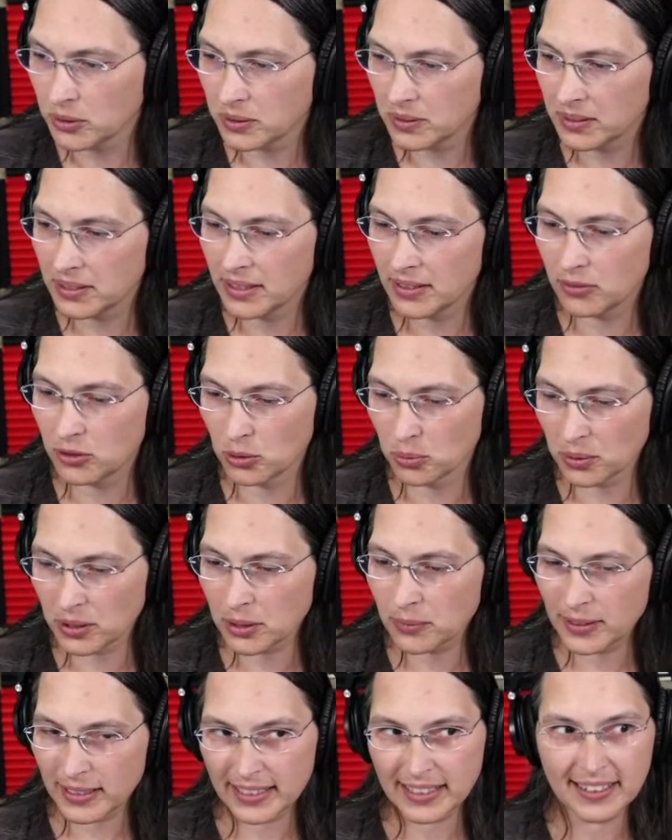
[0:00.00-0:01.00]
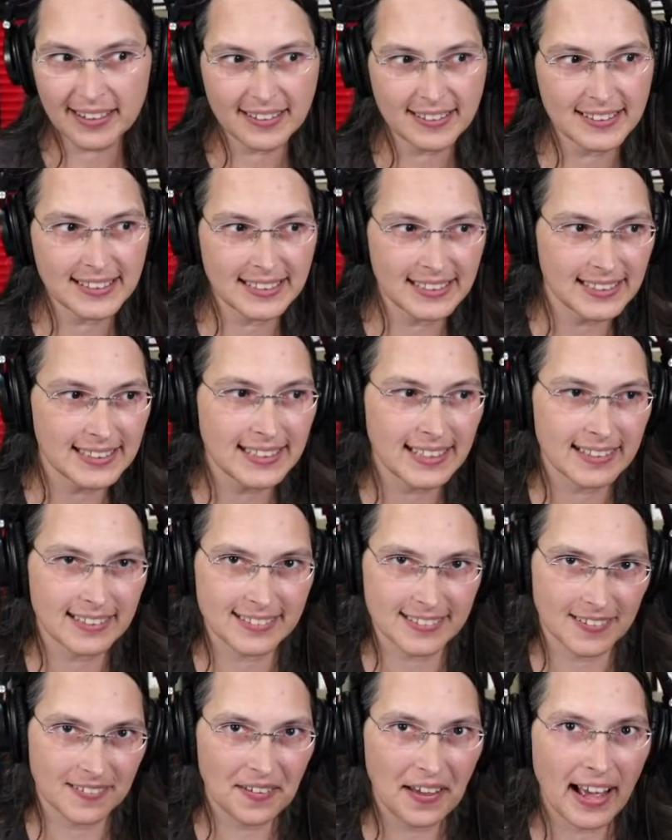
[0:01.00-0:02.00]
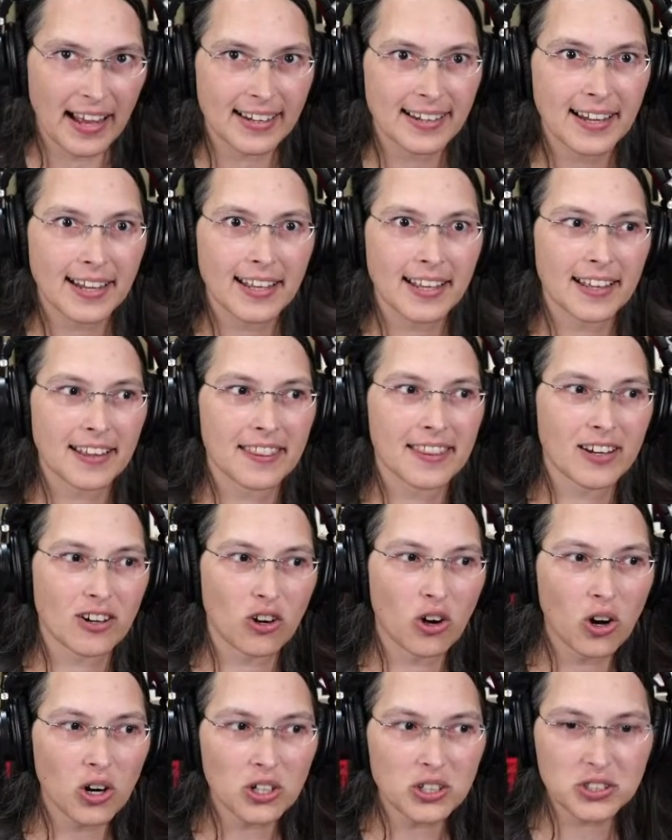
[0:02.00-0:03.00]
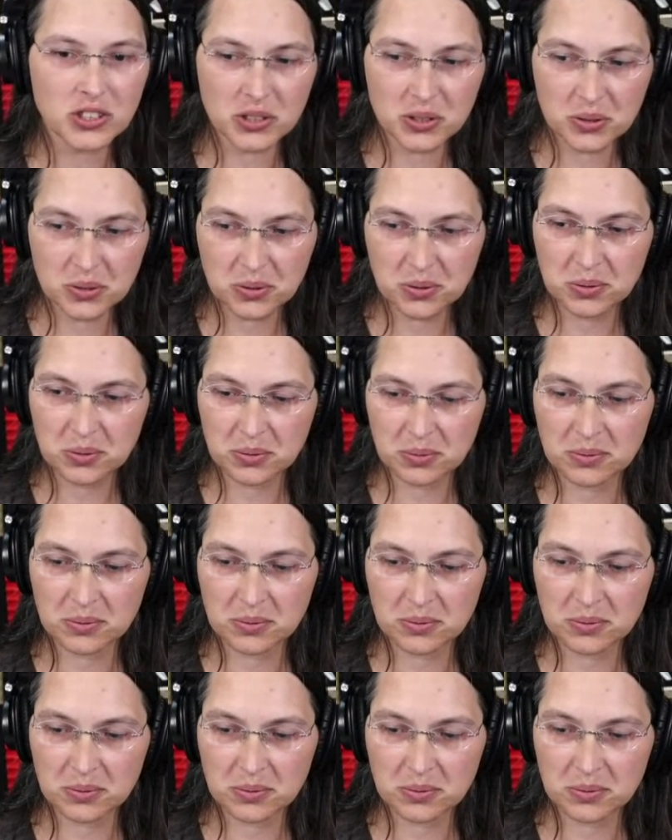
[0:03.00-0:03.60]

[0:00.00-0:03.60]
if you really want to get into the details on that, there are 2,